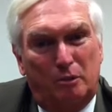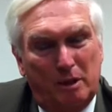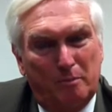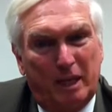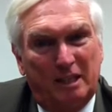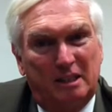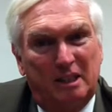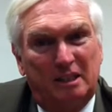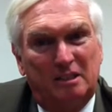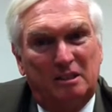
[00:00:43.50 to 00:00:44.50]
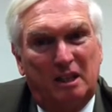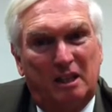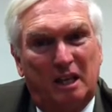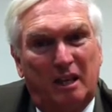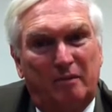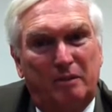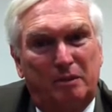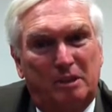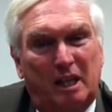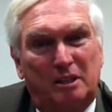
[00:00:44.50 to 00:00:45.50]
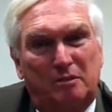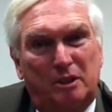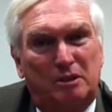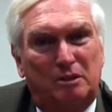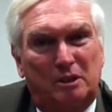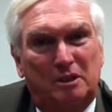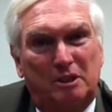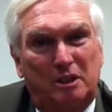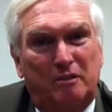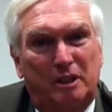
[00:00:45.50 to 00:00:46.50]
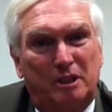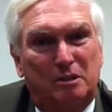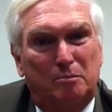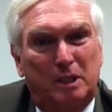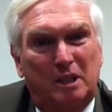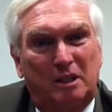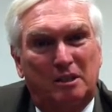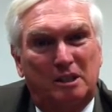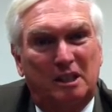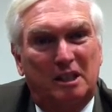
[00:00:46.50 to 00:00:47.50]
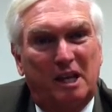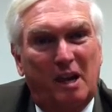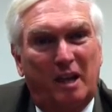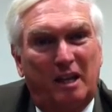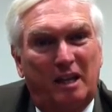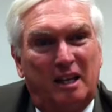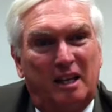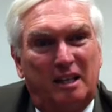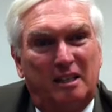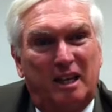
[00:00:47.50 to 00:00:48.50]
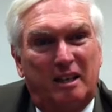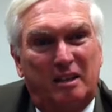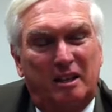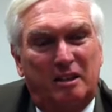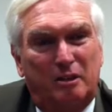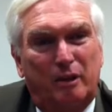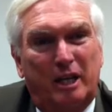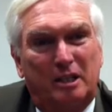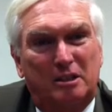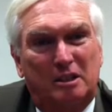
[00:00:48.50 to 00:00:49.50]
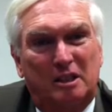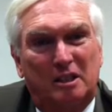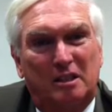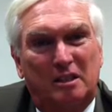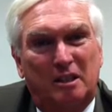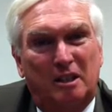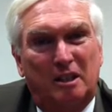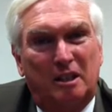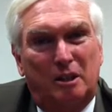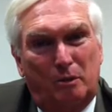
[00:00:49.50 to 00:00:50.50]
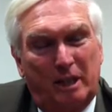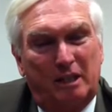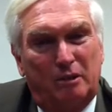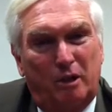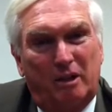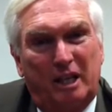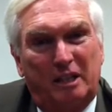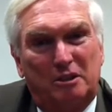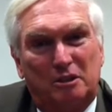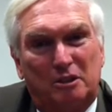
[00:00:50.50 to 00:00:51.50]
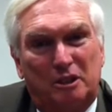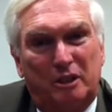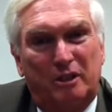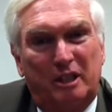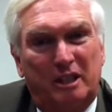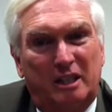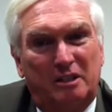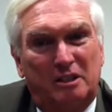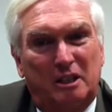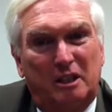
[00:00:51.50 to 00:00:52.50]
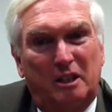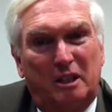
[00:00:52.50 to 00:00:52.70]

three main things. I've emphasized fiscal conservatism because I think the greatest threat to our national security, as